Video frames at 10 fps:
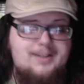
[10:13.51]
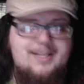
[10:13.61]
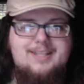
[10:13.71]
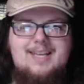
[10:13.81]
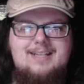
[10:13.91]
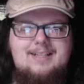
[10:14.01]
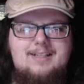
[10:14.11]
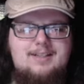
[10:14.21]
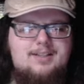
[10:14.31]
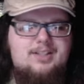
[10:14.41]
He's got that
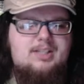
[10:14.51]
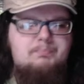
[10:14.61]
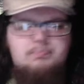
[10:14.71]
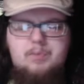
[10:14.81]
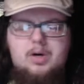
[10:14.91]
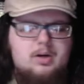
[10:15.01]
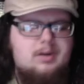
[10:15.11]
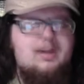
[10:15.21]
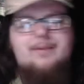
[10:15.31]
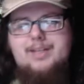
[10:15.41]
smirk,
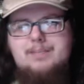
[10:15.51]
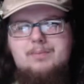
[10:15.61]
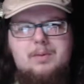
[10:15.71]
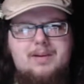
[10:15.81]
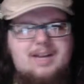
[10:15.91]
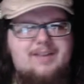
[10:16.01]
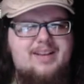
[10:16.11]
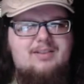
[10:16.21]
or not really smirk, but kind of like,